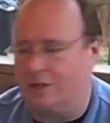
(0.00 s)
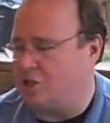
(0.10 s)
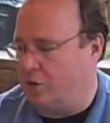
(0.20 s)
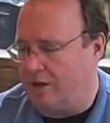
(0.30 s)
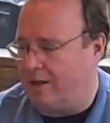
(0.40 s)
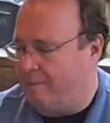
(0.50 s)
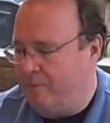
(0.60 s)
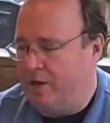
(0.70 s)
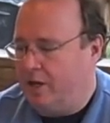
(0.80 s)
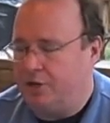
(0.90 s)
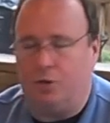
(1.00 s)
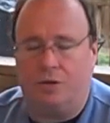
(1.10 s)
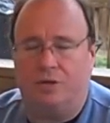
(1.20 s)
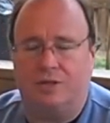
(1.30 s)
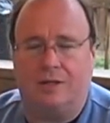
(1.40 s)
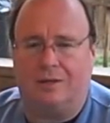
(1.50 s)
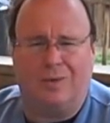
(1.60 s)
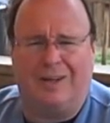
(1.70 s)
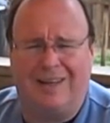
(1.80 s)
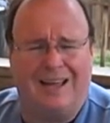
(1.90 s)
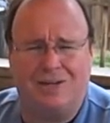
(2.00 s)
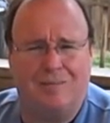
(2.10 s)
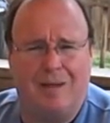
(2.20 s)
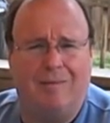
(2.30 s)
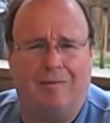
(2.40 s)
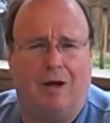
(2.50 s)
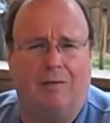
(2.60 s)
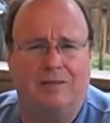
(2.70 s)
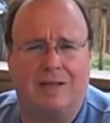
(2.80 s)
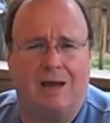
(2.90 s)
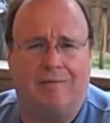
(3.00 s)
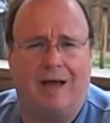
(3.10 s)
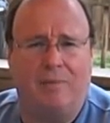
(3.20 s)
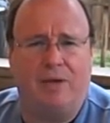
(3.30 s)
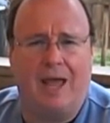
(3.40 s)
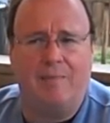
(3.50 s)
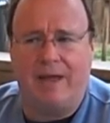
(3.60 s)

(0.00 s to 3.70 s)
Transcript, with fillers: Considering that two thirds of the well, actually maybe even all of this kind of IPA